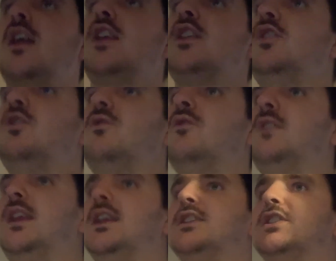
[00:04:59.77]
you
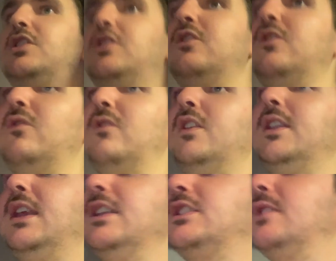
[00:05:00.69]
need to
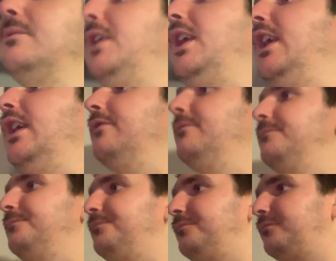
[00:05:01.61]
be.
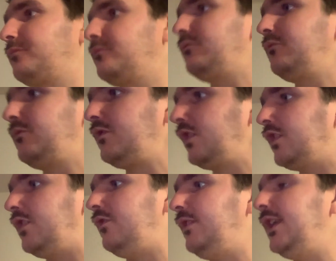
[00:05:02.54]

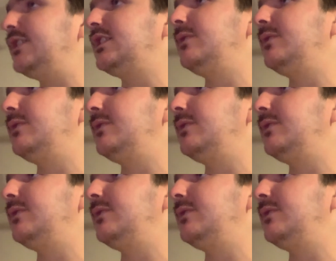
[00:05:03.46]
You need to